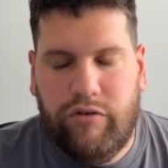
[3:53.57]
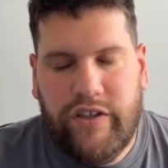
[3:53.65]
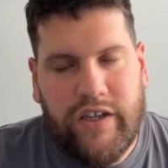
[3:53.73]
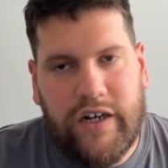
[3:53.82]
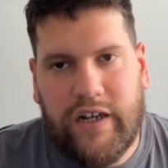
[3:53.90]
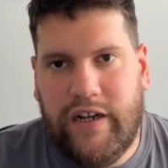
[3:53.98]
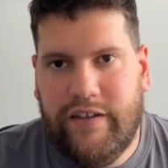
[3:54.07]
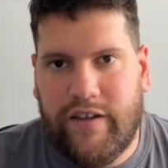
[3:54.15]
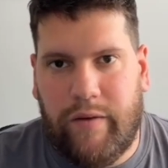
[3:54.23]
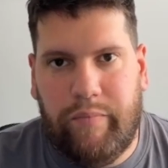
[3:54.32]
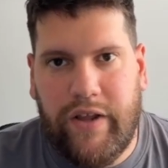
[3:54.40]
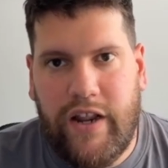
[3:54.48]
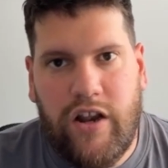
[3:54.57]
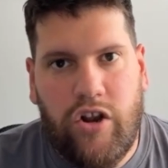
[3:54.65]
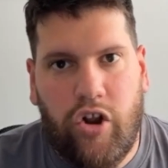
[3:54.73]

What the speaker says: in general is a very